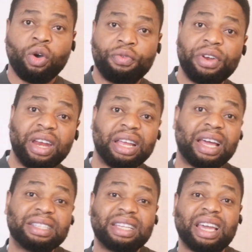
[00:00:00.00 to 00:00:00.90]
Ovarian
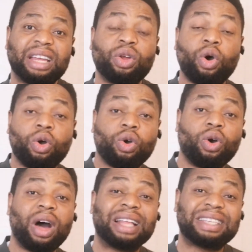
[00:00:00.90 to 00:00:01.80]
cancer can
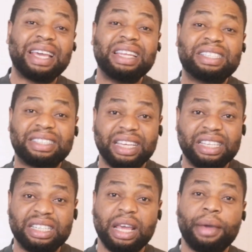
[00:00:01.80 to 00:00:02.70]
occur at any
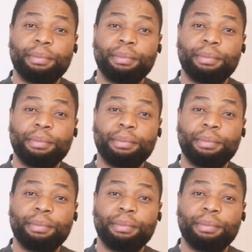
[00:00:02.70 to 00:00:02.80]
stage,